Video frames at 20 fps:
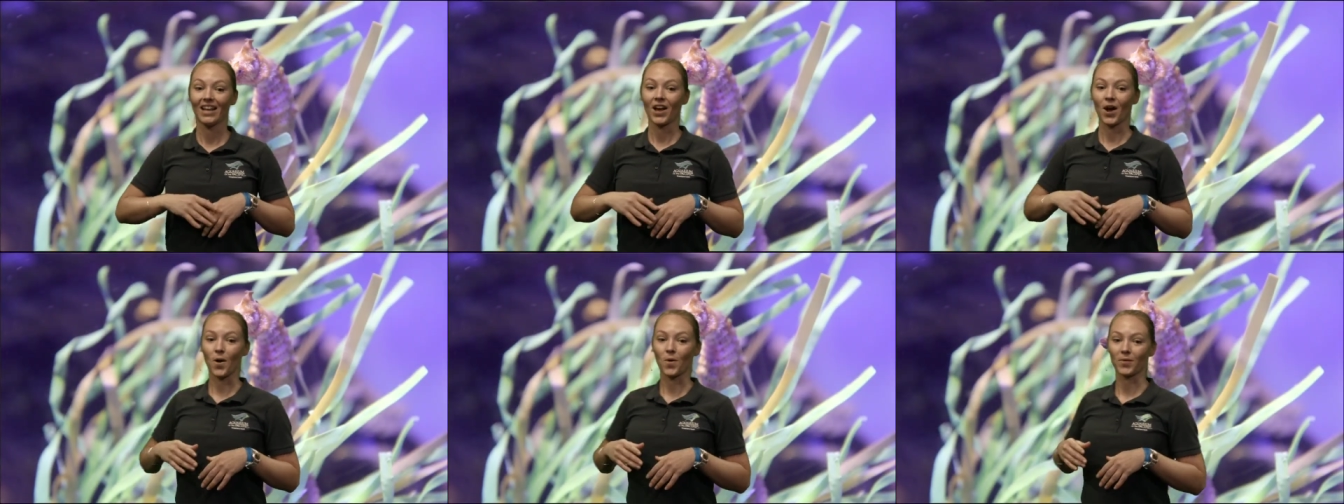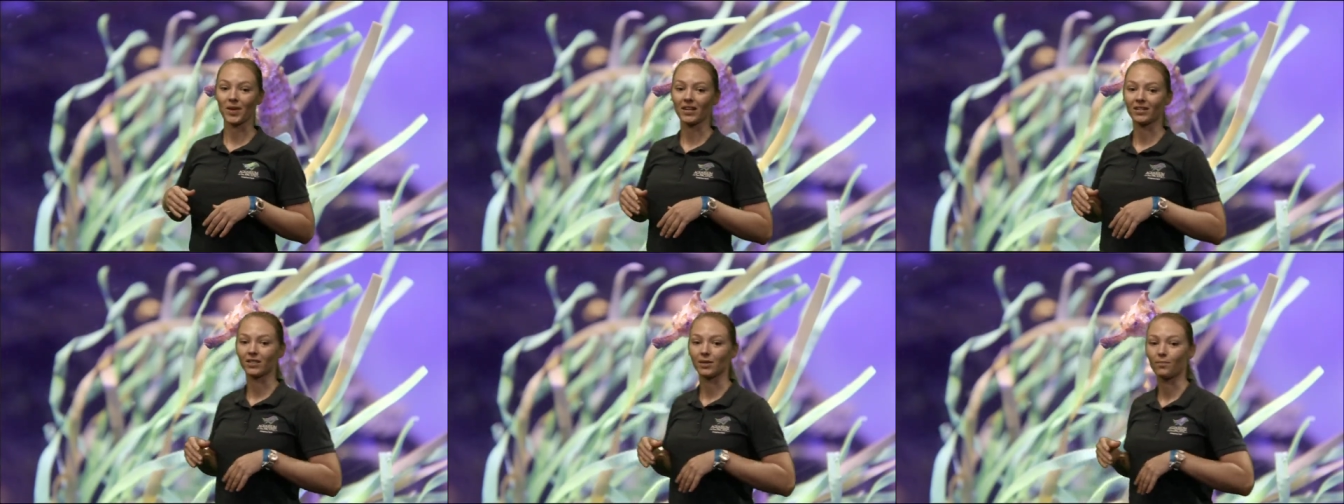Oh,
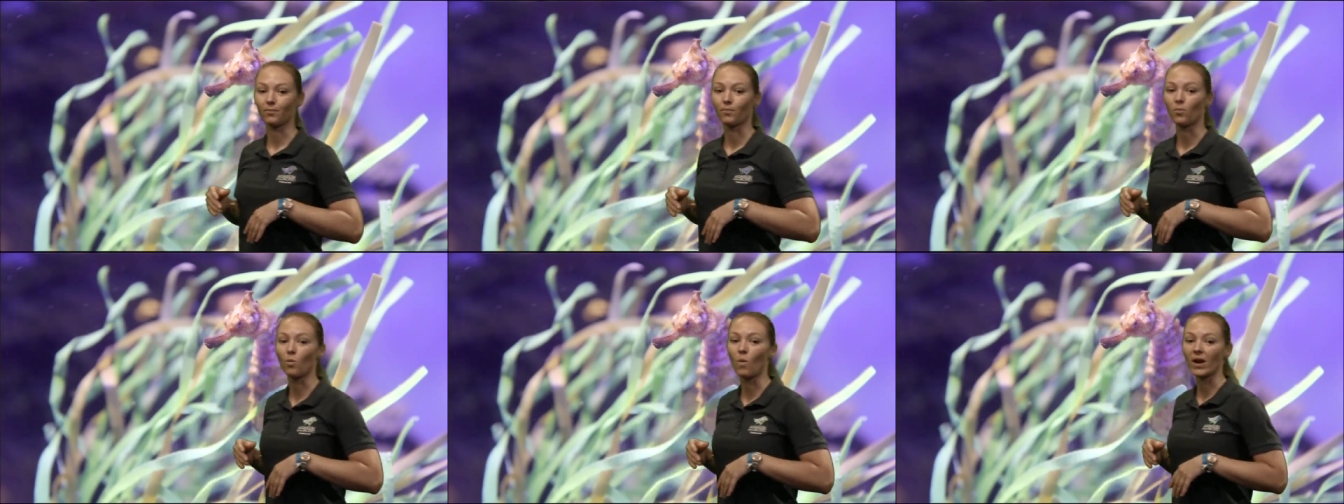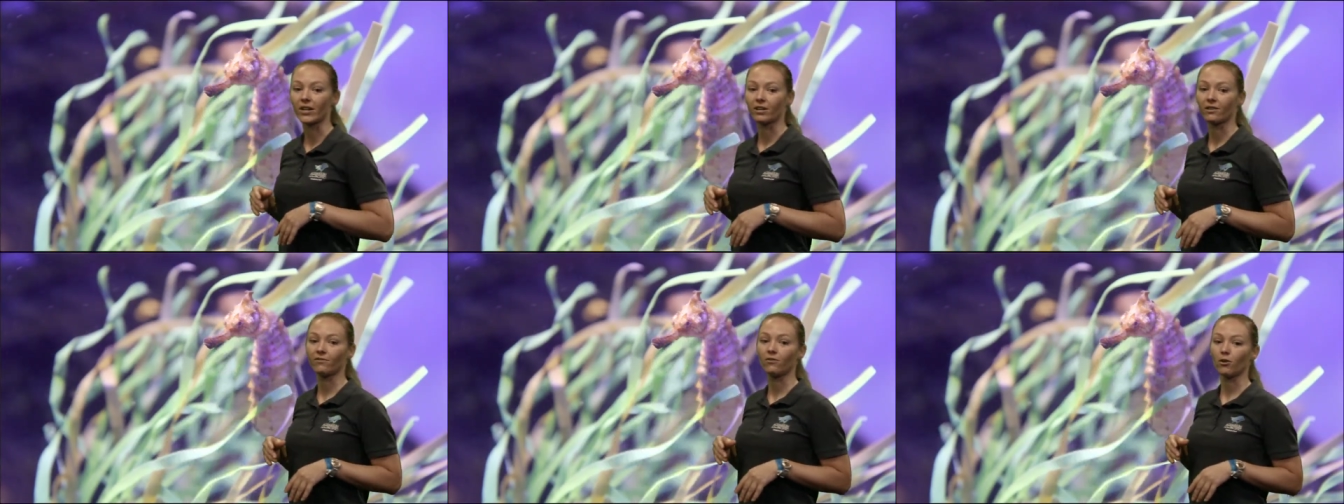here's a
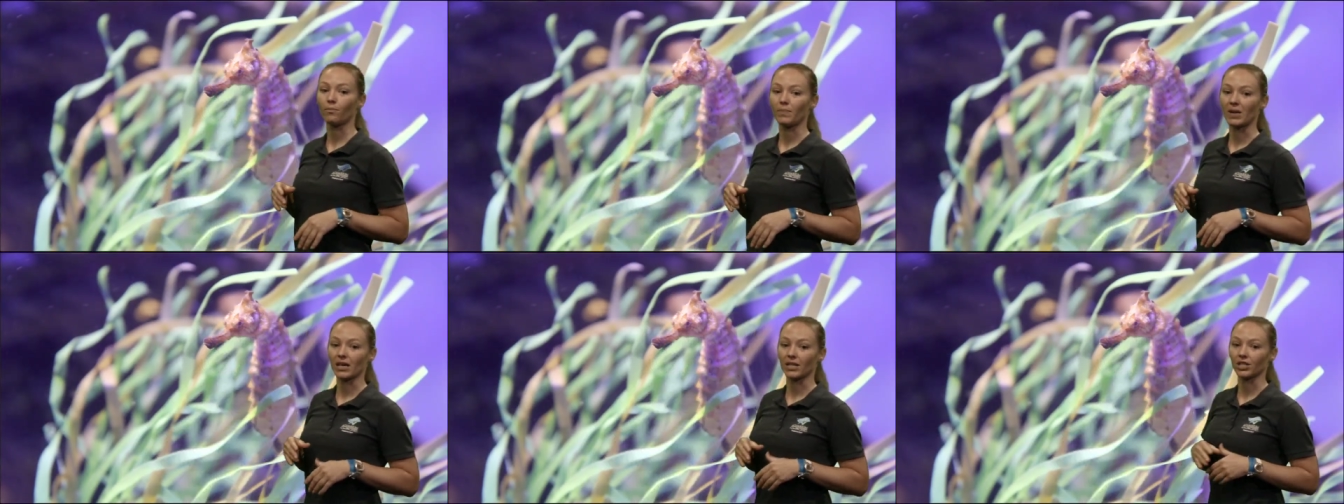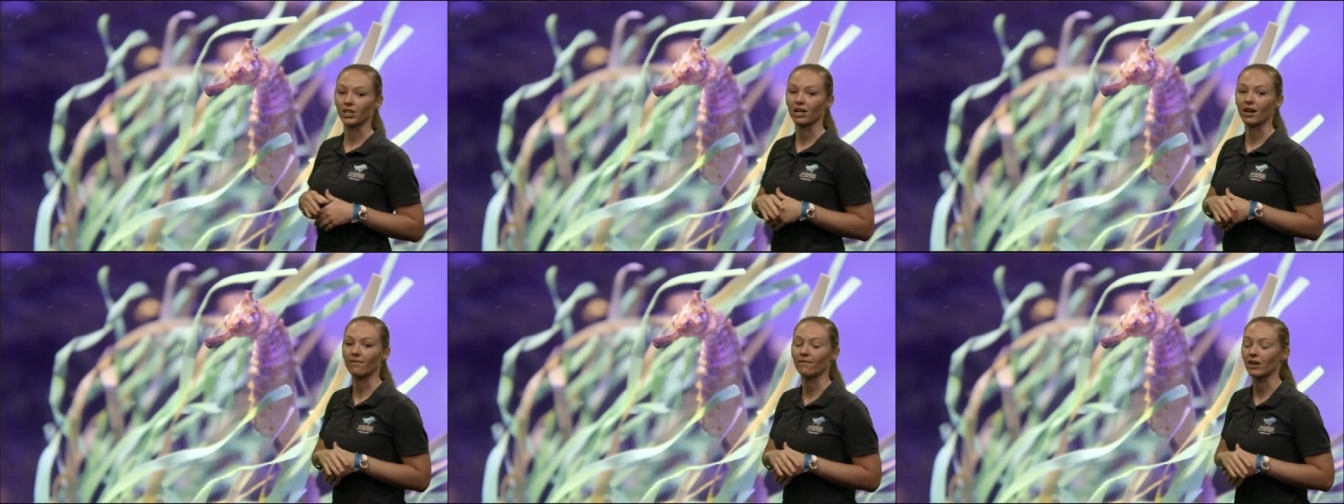wonderful
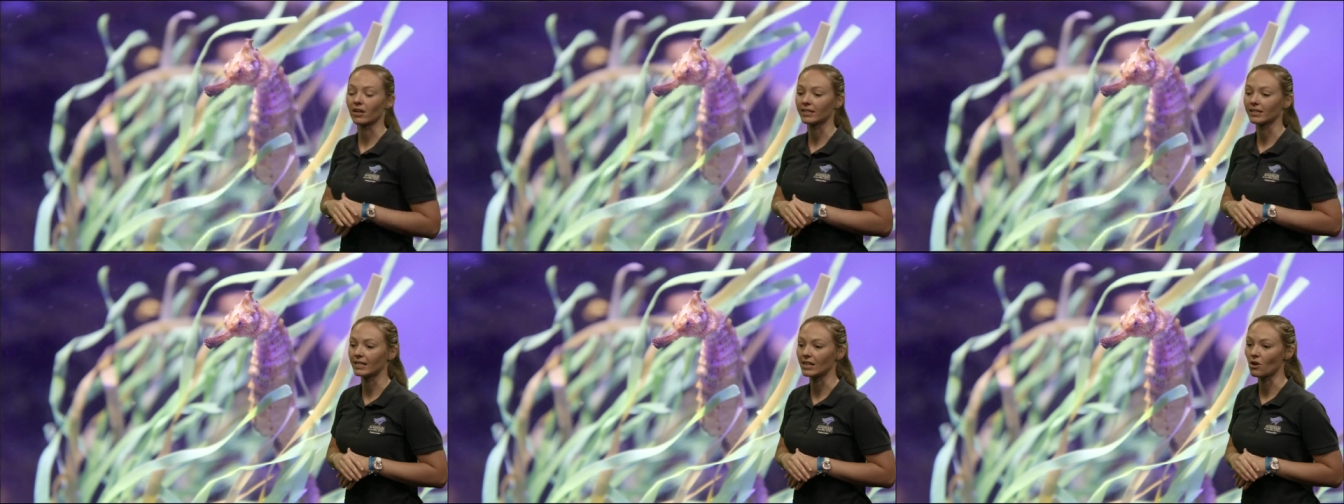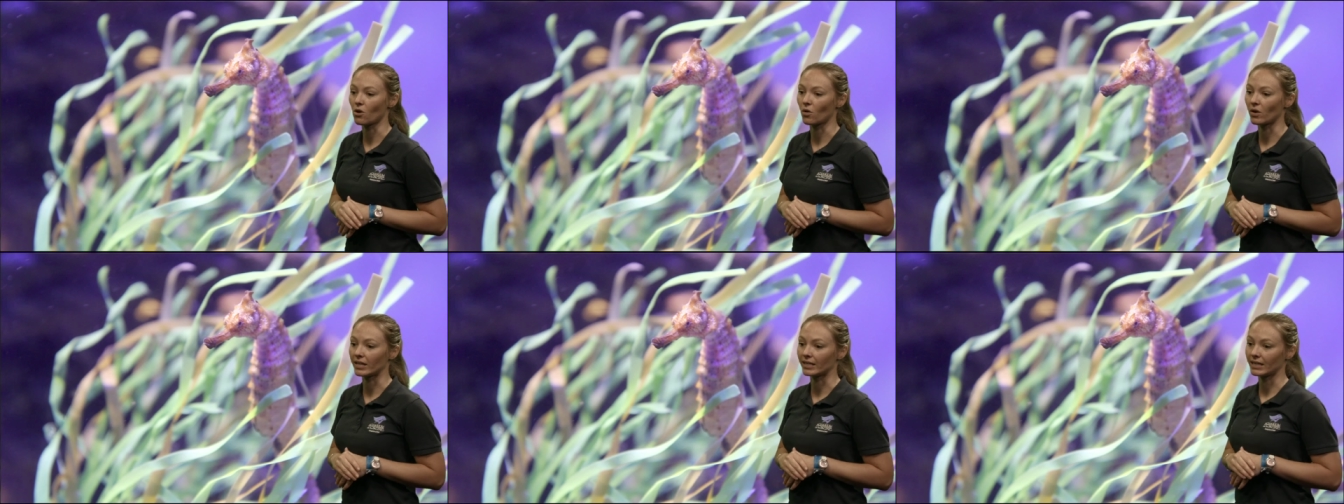picture of our
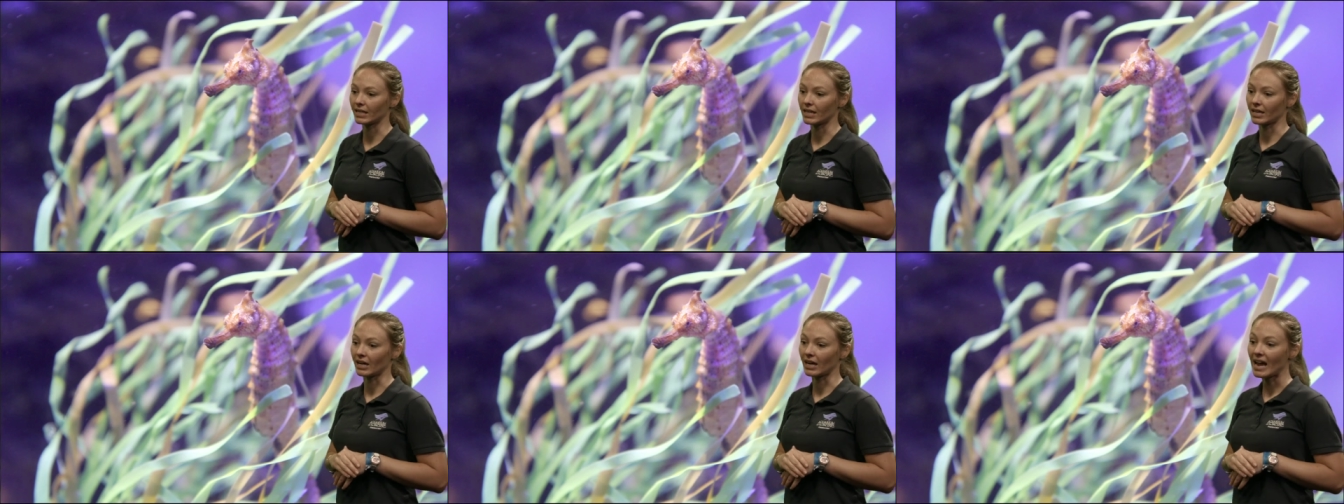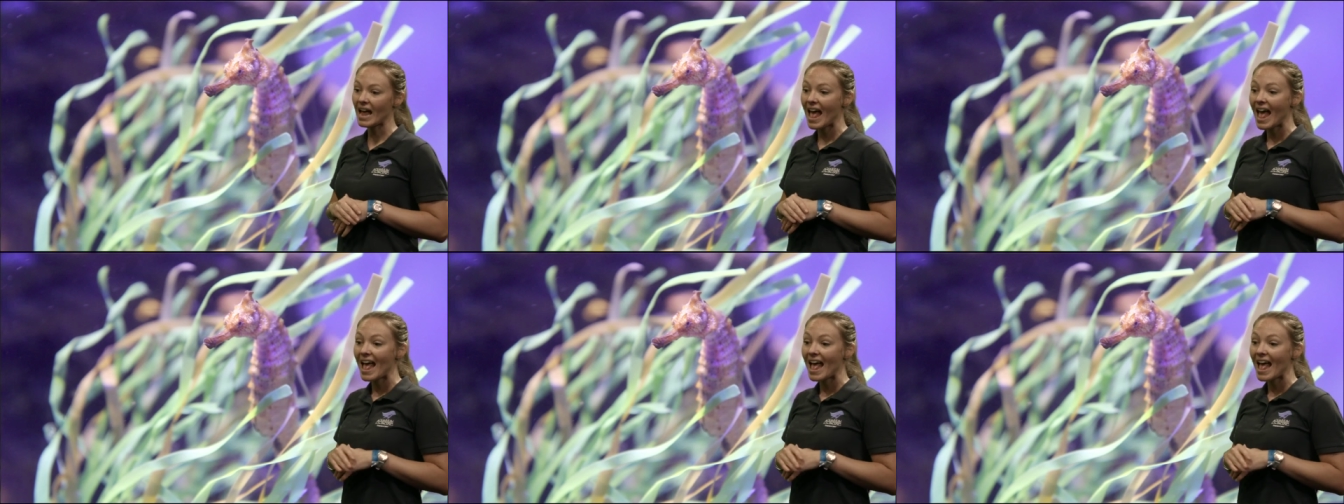seahorse here.